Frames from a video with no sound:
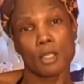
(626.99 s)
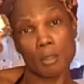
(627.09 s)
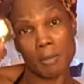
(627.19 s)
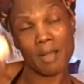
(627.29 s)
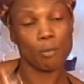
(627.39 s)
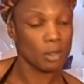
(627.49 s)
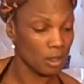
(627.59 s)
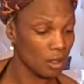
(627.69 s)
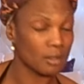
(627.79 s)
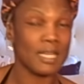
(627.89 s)
You might want to
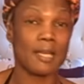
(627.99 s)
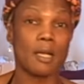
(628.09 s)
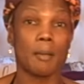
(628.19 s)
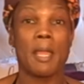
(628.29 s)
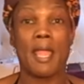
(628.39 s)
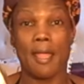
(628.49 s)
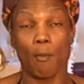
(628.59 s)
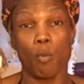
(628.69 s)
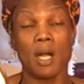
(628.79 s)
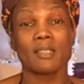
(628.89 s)
look that up.
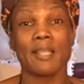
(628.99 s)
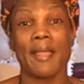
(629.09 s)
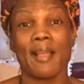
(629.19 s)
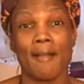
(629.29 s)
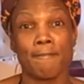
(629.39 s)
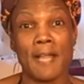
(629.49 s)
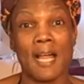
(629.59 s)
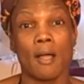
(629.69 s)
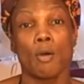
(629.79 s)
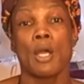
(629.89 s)
And one thing I
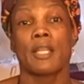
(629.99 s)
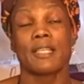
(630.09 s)
found,